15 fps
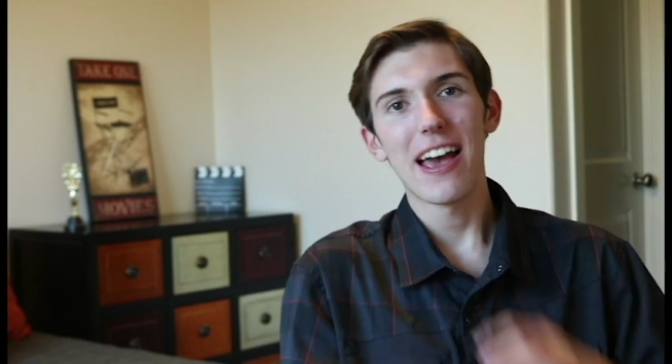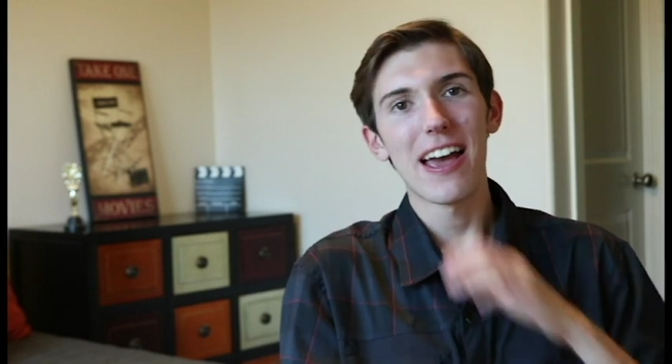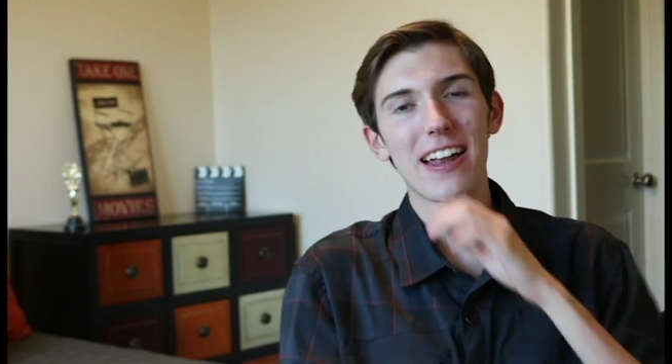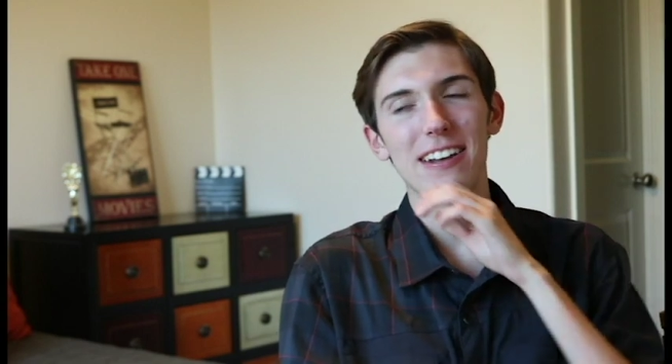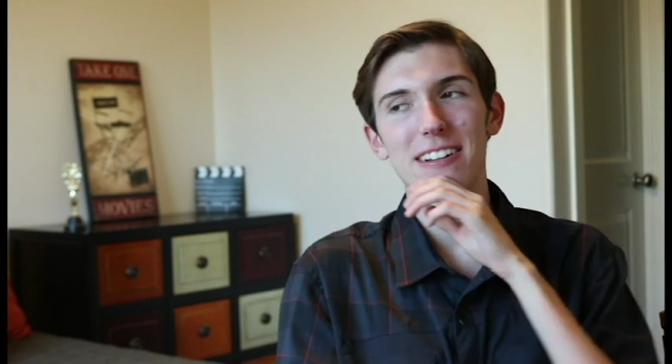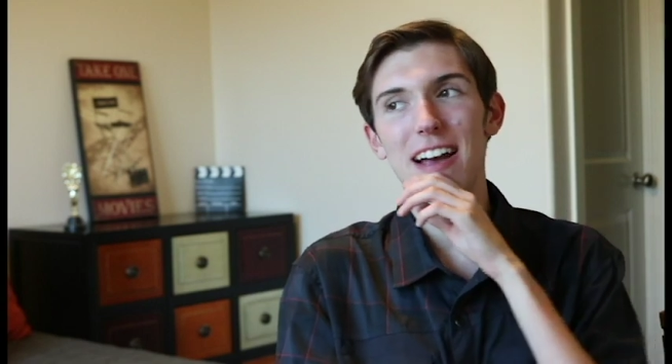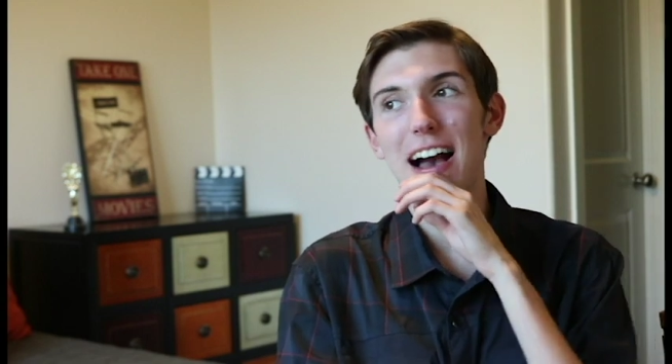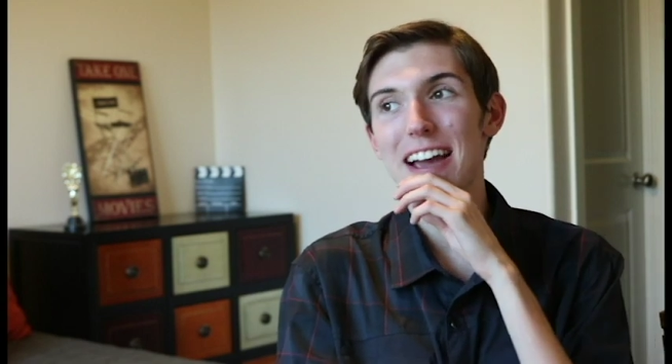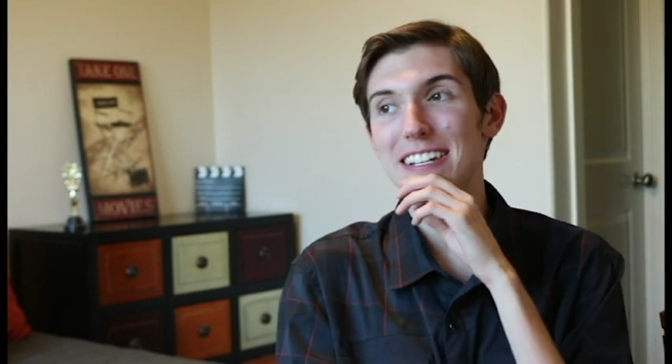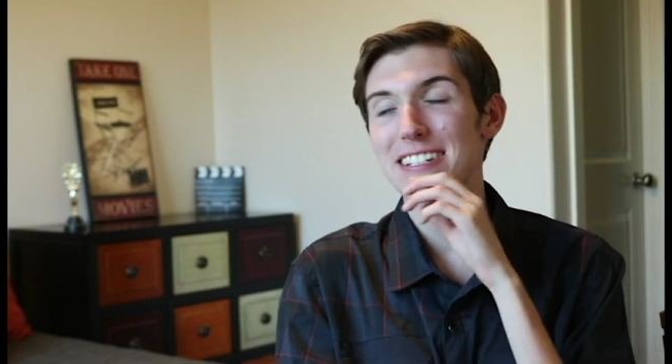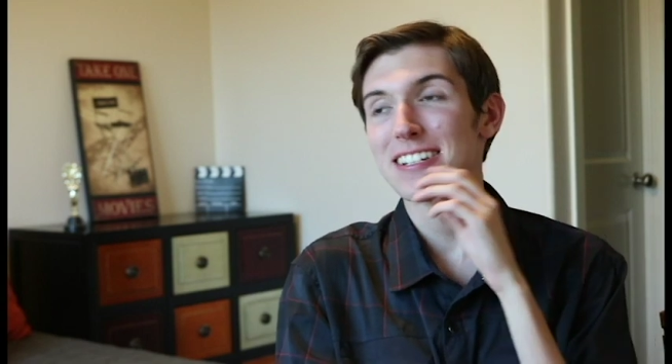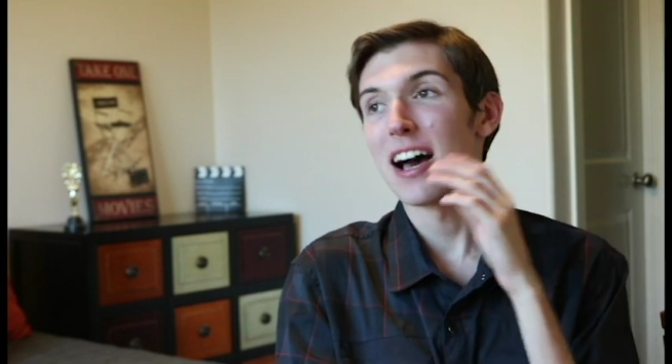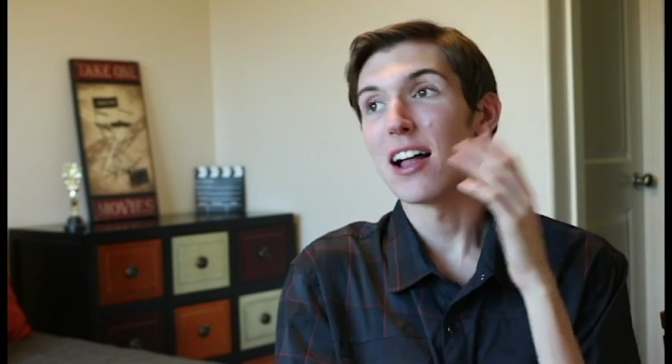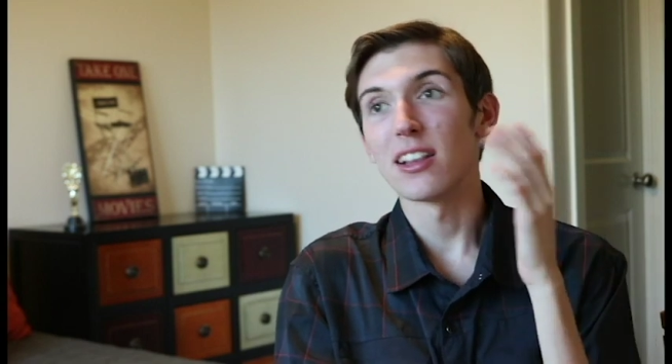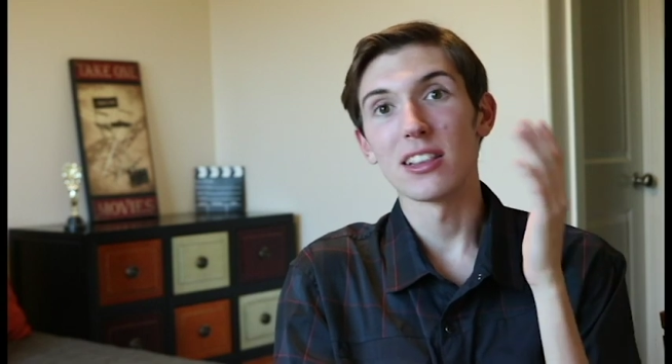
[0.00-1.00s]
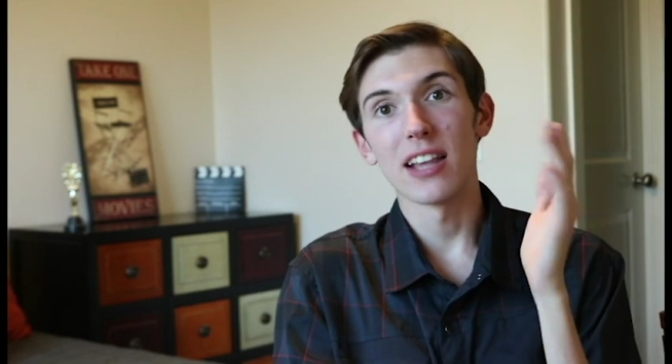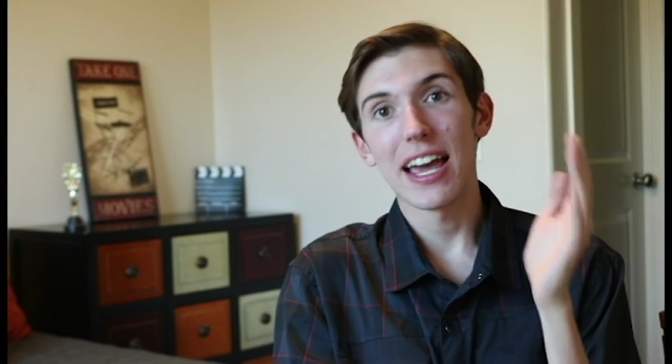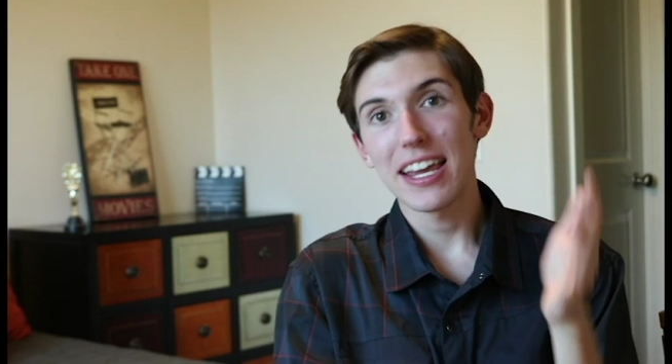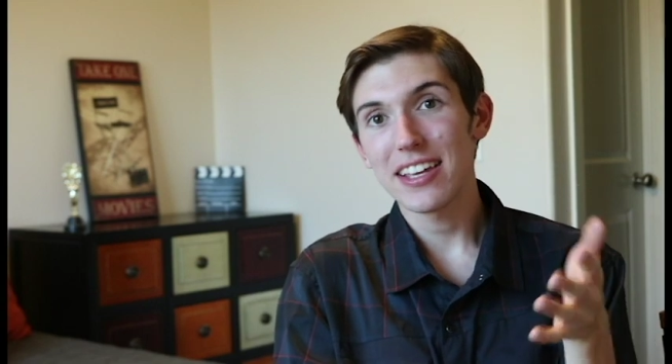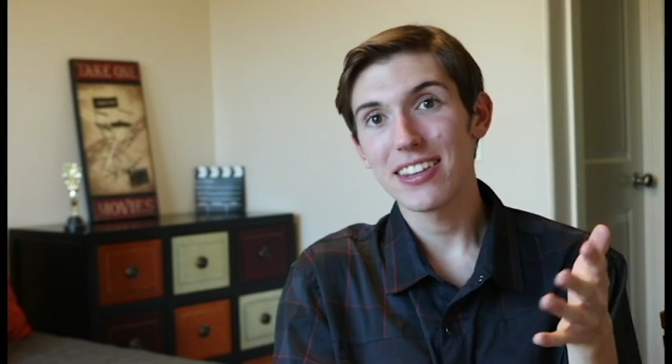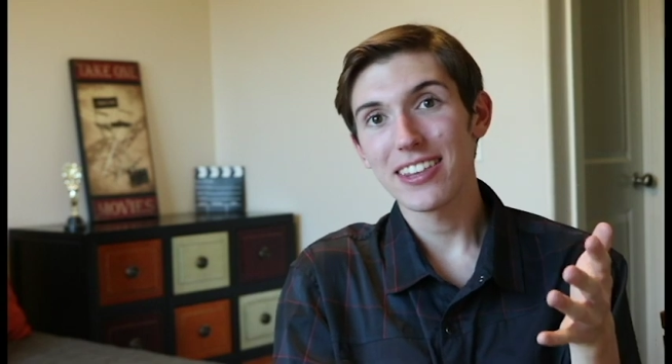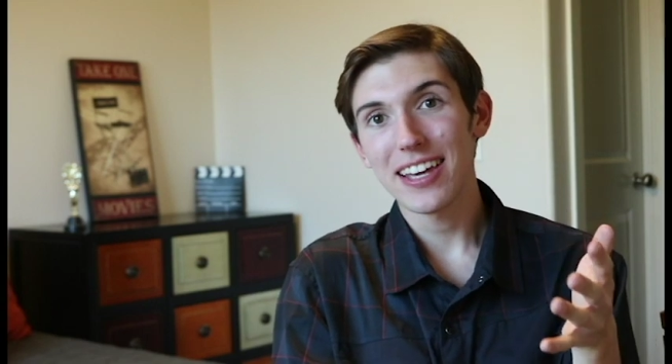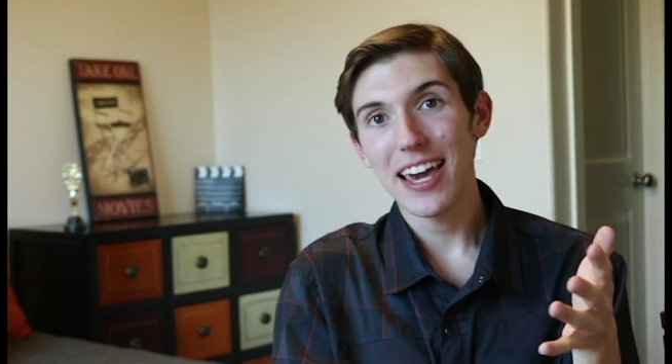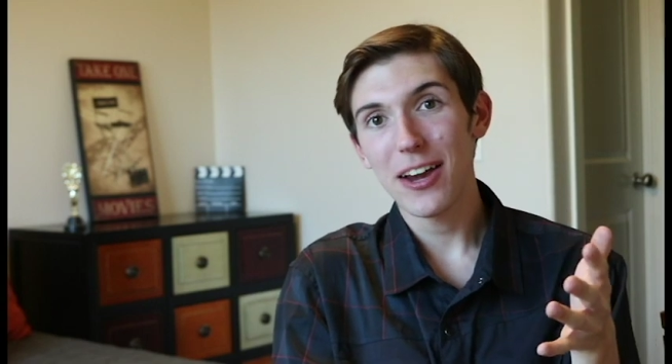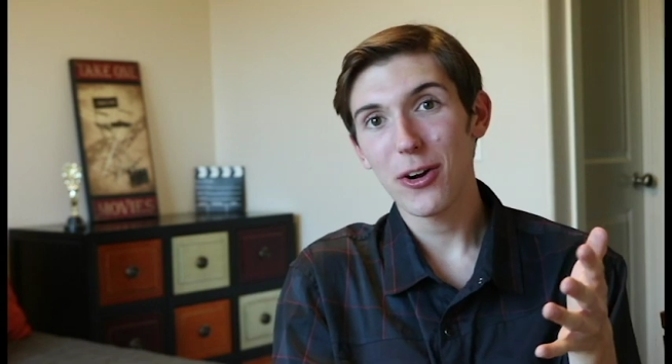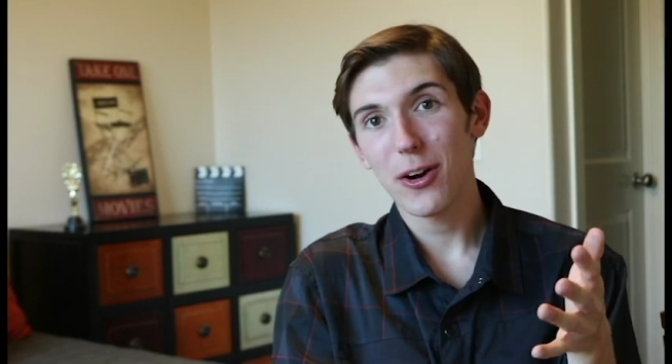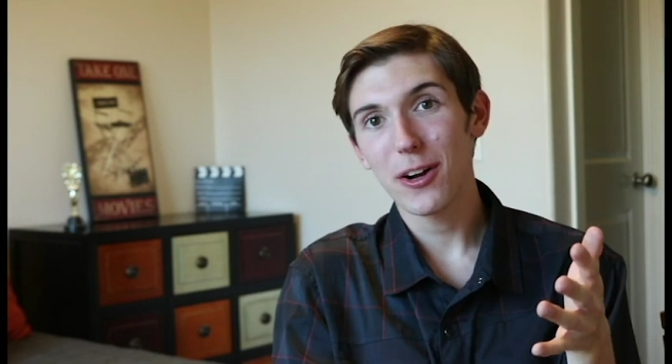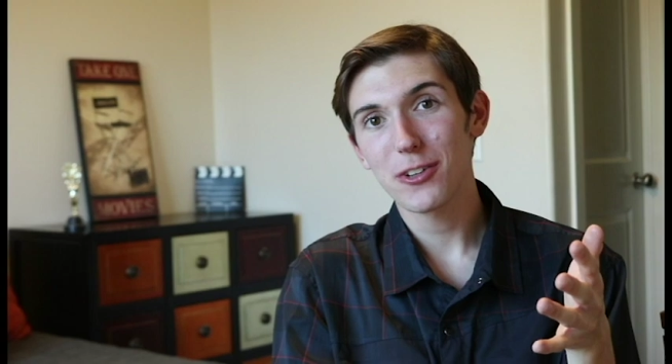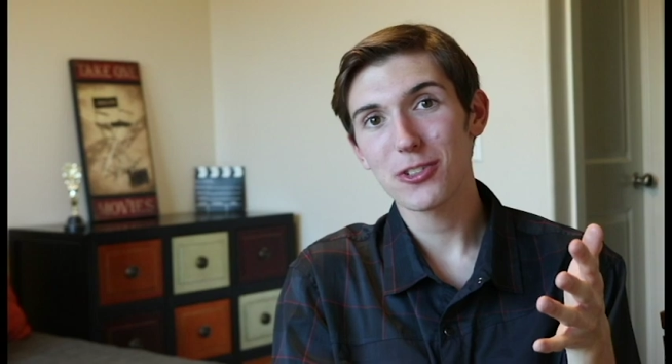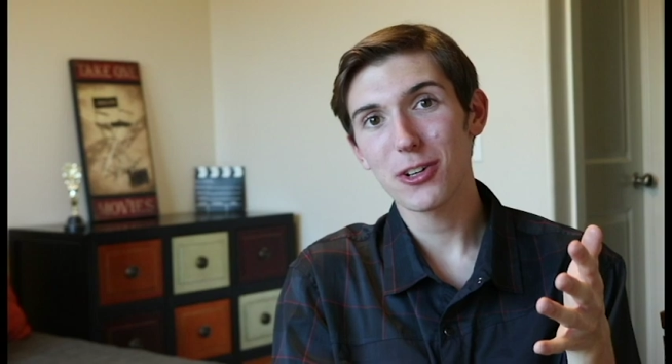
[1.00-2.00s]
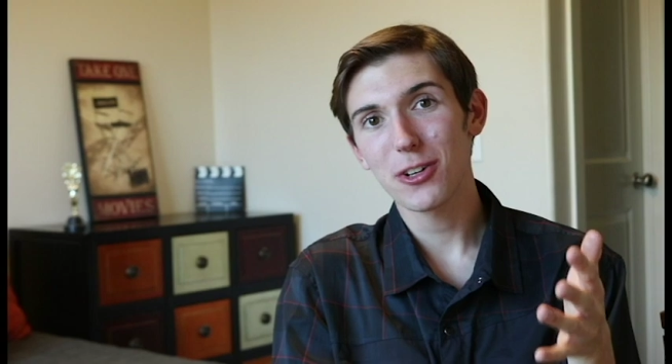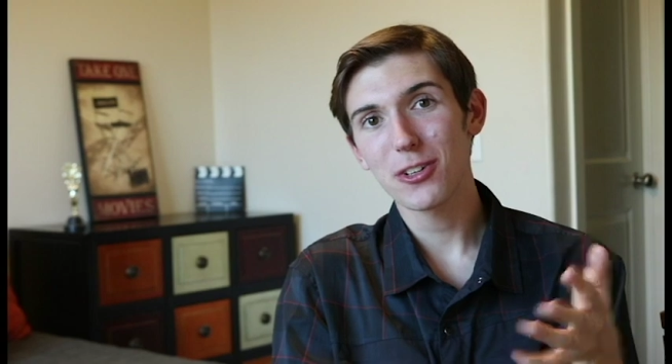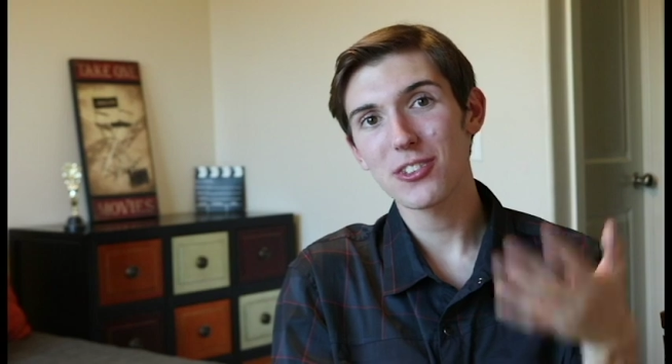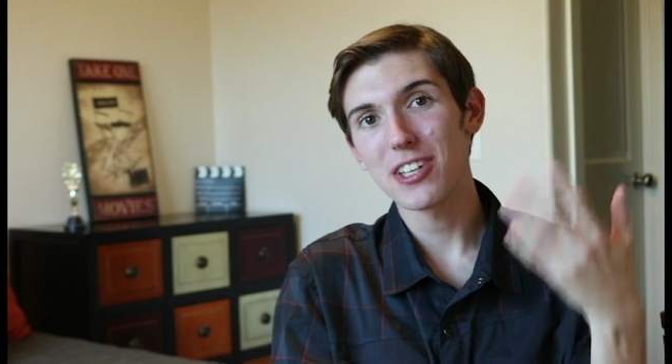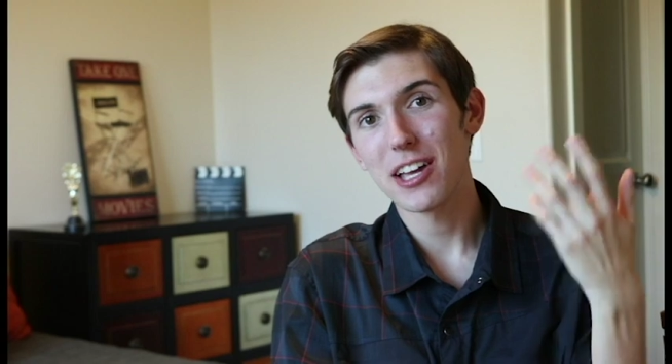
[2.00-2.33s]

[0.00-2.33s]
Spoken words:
and I did not like the characters,